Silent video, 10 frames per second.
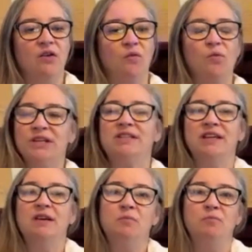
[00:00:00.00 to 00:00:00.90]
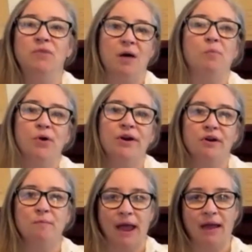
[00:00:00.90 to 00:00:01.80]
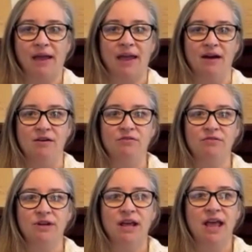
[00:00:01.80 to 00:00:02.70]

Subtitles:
we see a number in our bank account